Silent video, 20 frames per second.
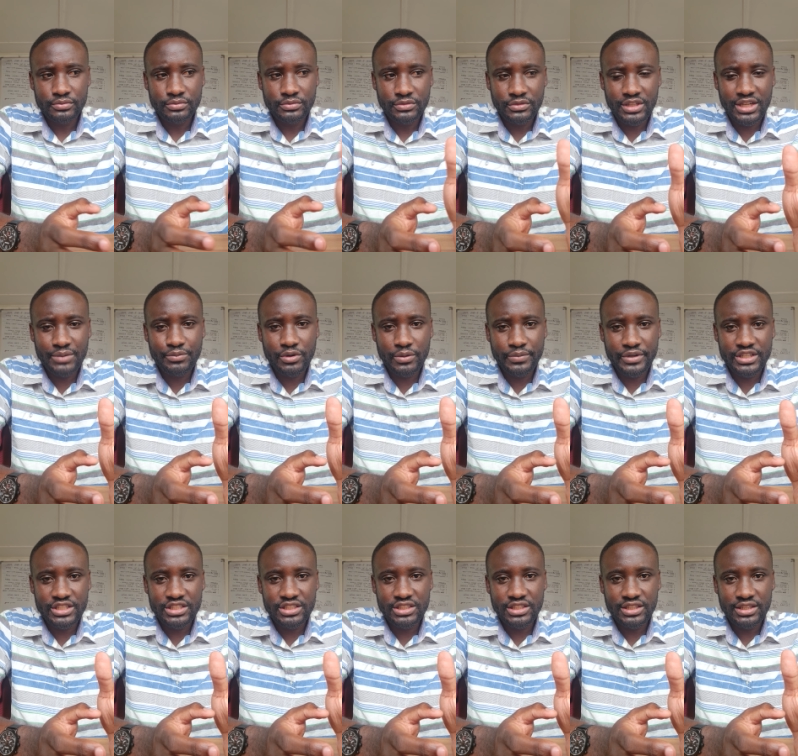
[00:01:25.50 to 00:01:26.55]
that
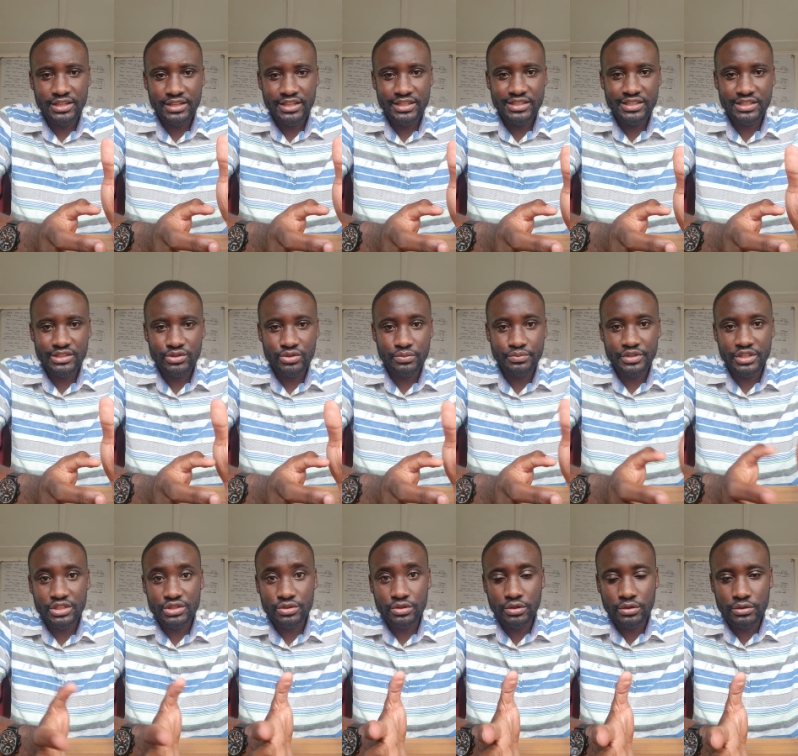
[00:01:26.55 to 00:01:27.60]
property needing to be
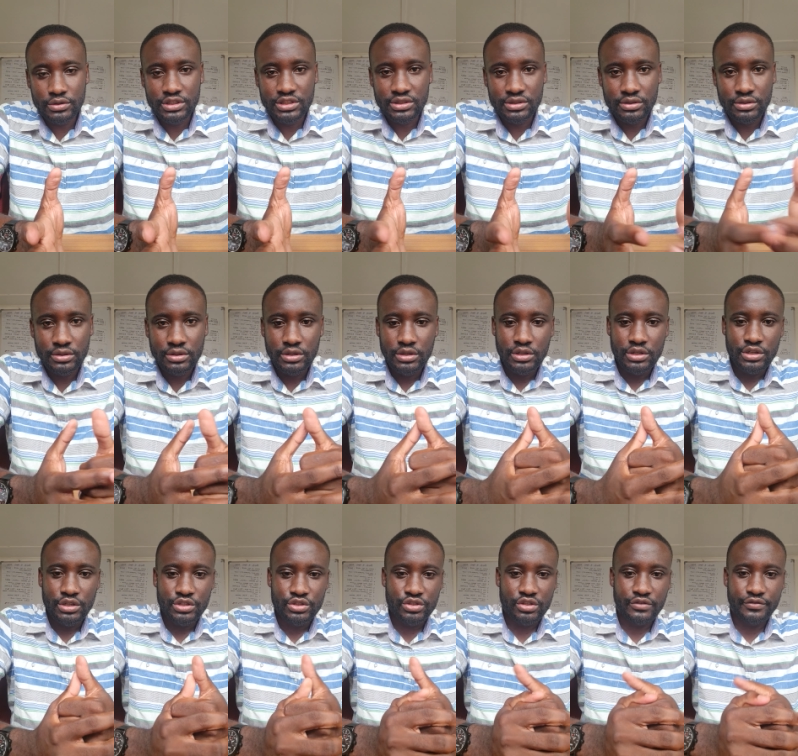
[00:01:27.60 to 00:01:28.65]
sold.
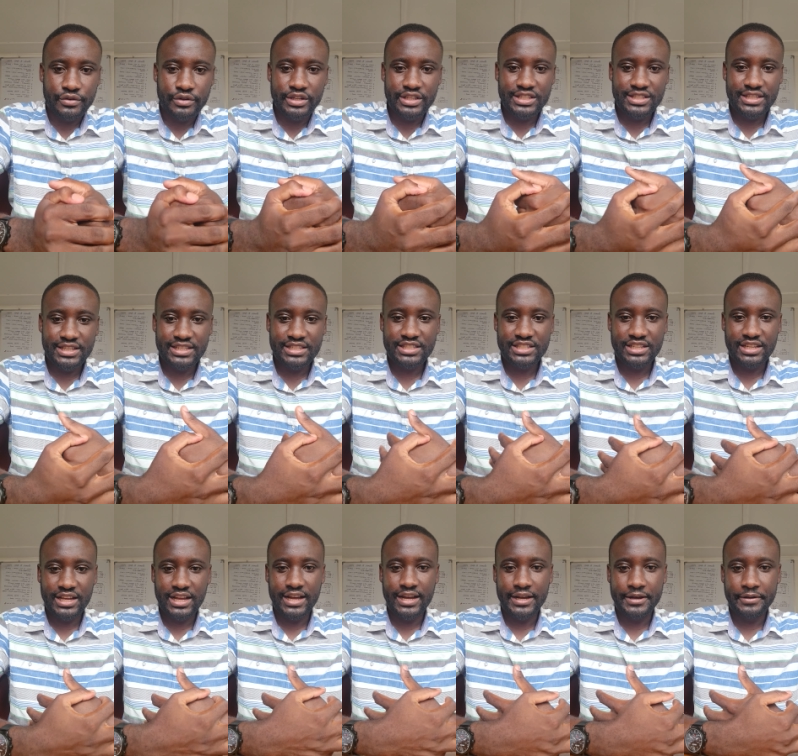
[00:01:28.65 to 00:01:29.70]
So for instance,
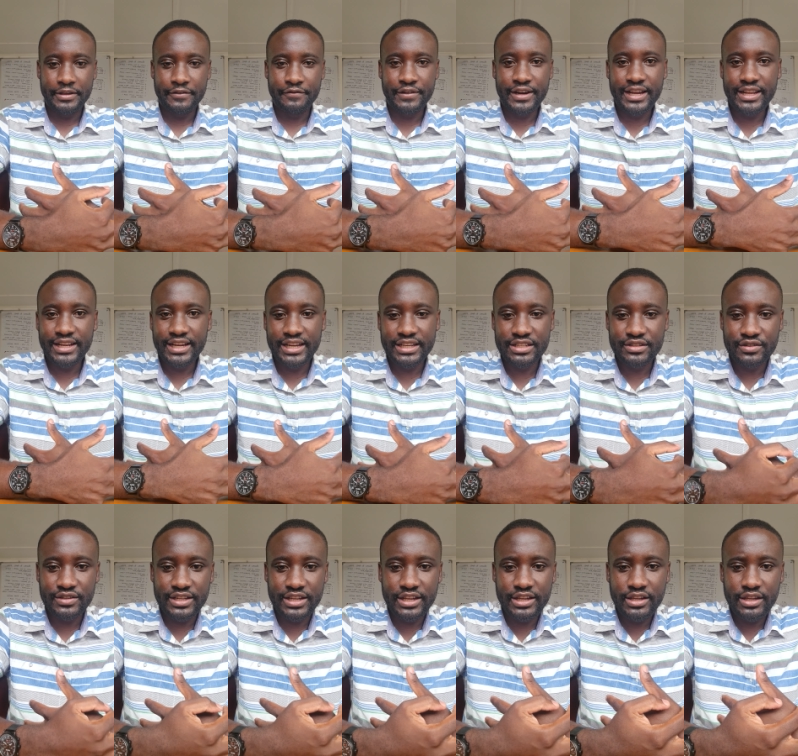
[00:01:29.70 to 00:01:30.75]
if I died
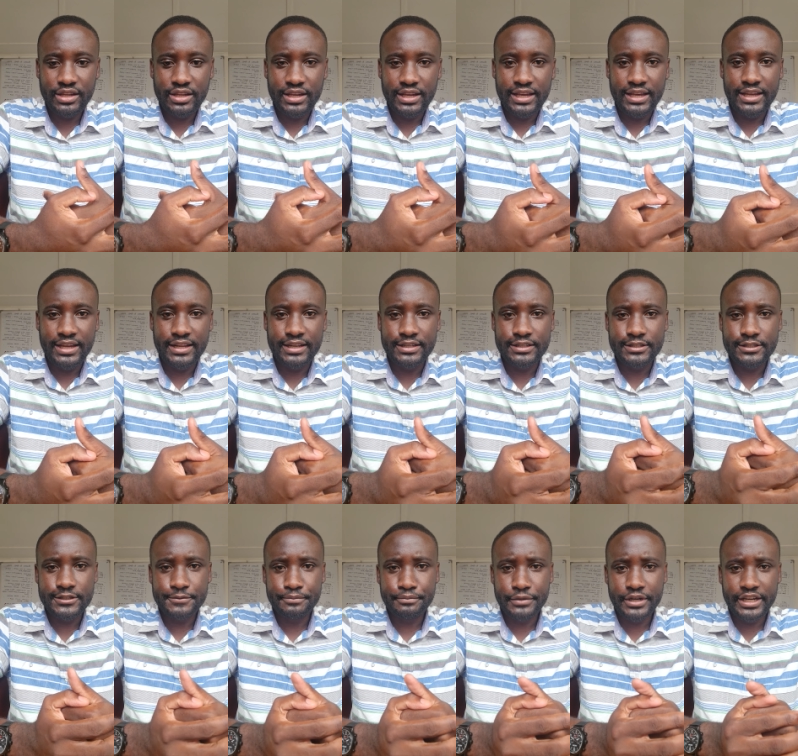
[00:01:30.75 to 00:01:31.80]
today and
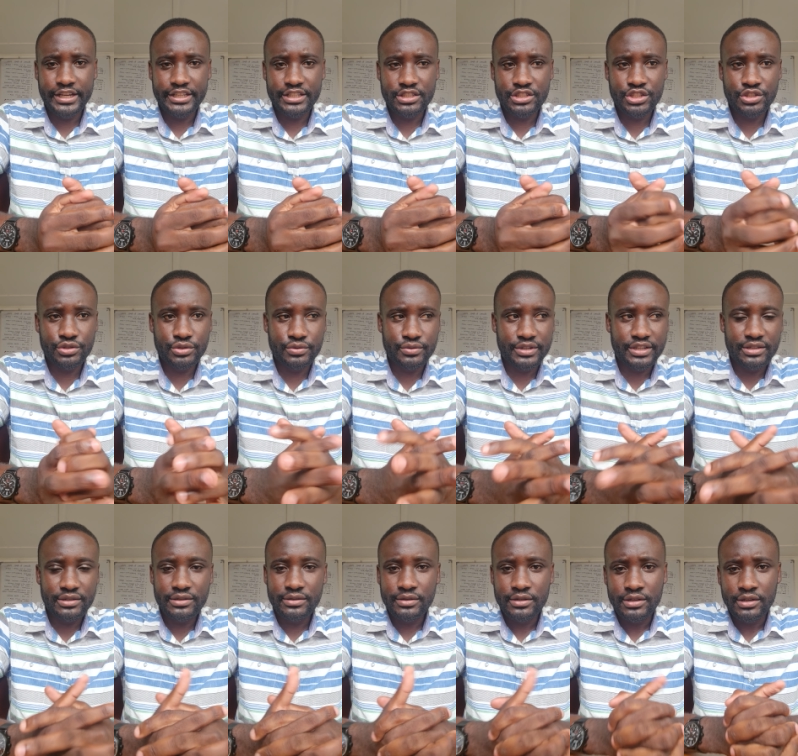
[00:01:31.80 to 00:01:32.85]
my
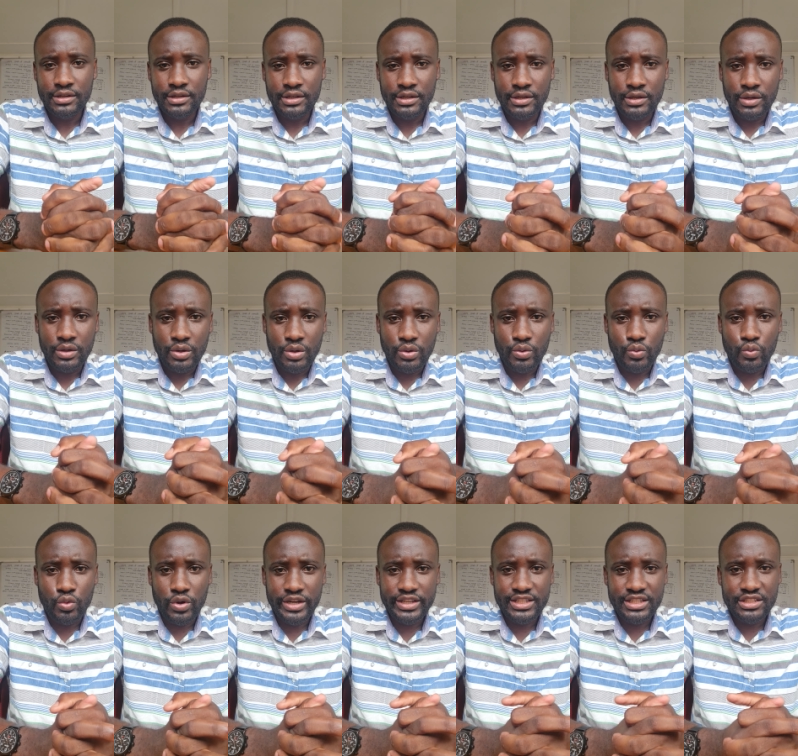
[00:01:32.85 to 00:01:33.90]
children
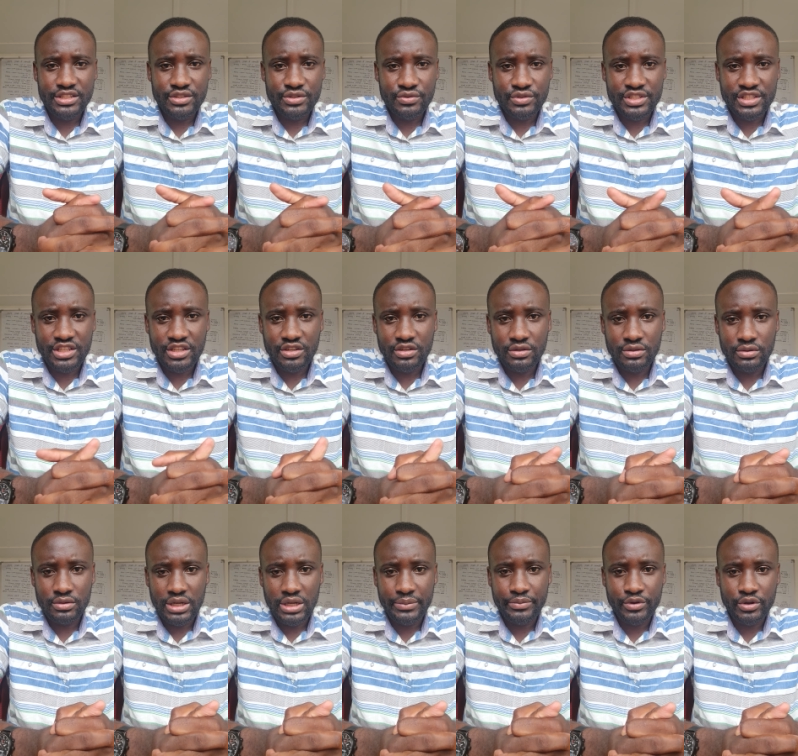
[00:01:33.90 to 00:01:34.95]
wanted to sell
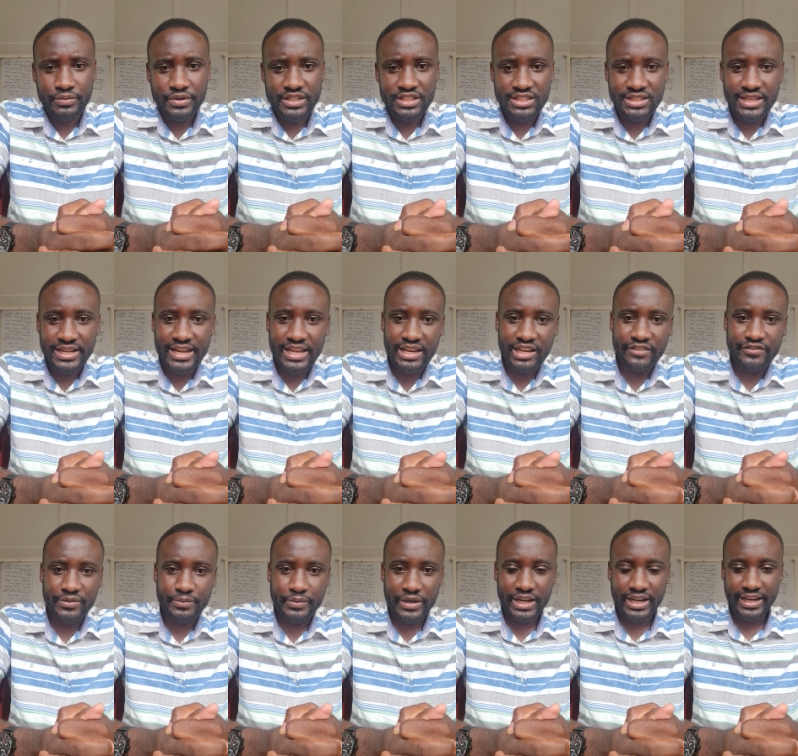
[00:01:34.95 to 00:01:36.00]
a property that I
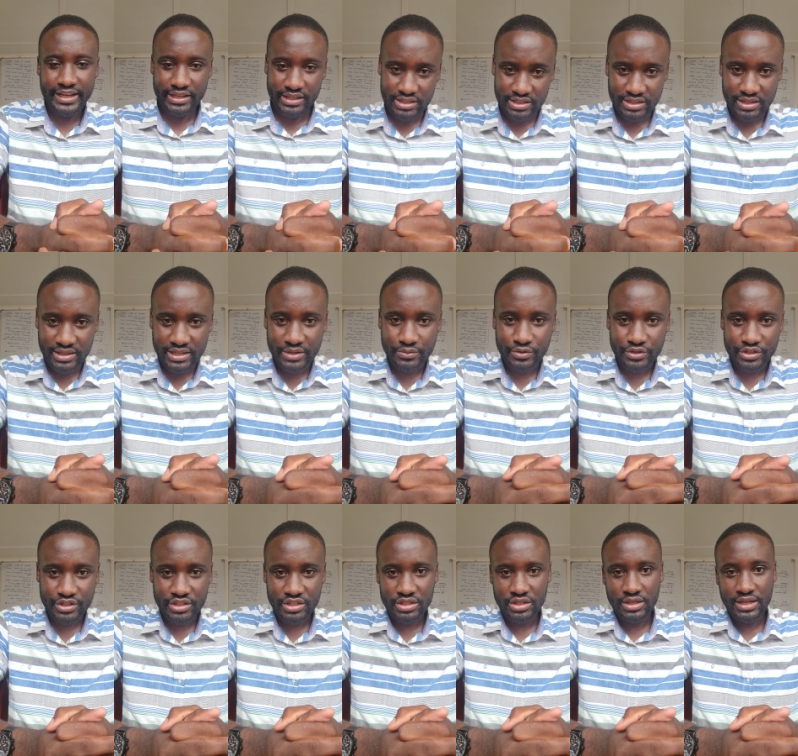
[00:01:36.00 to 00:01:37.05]
left behind that
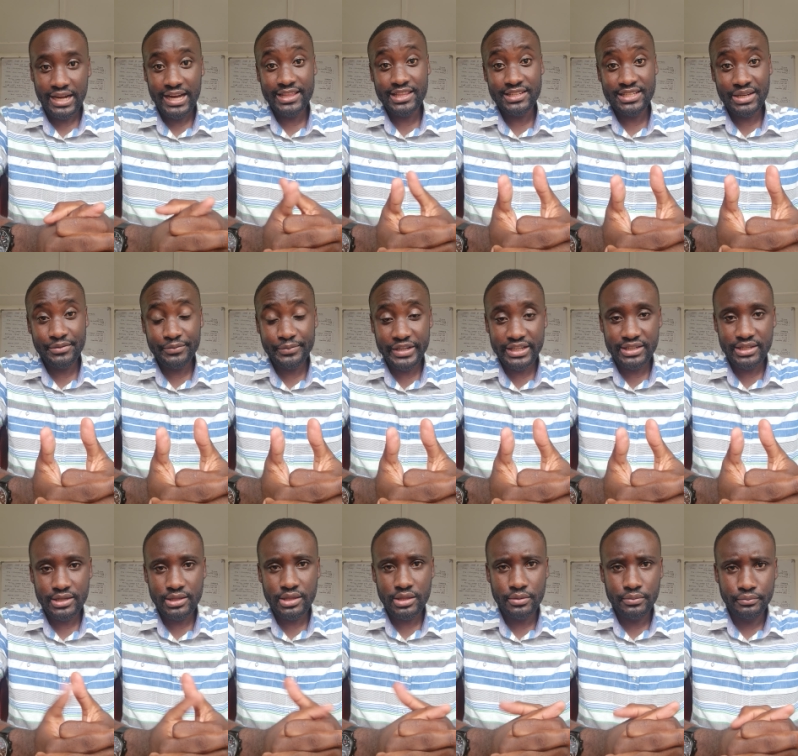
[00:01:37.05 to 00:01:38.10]
was at the time of my
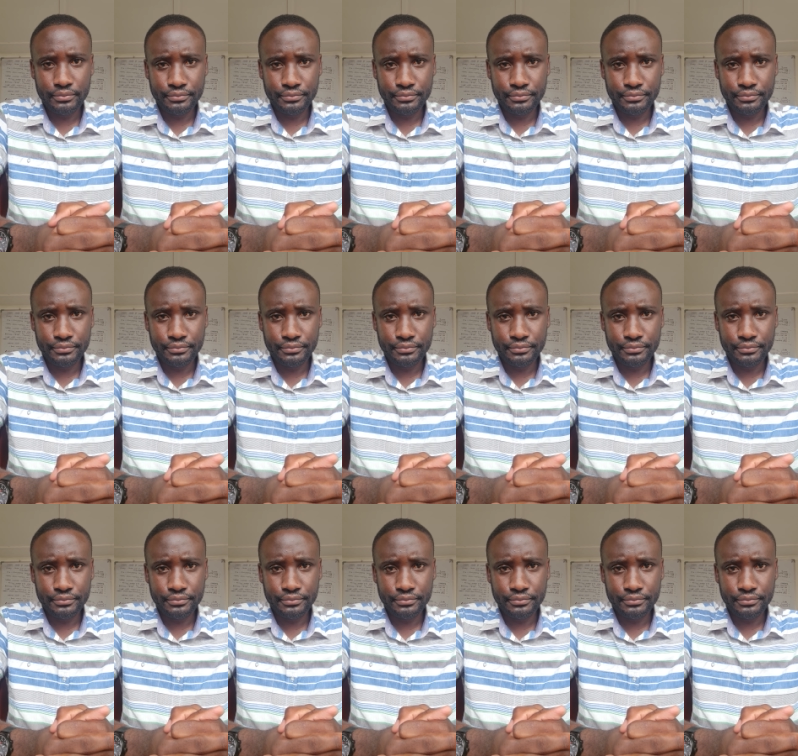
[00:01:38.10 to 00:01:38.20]
death,